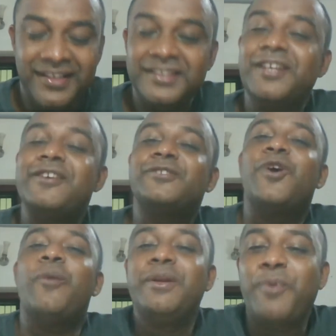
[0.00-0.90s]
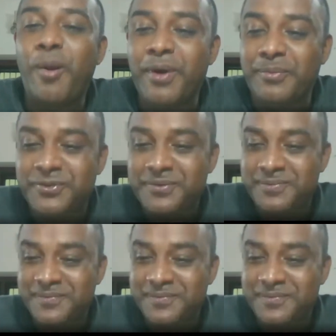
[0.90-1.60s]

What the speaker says: There were so many problems.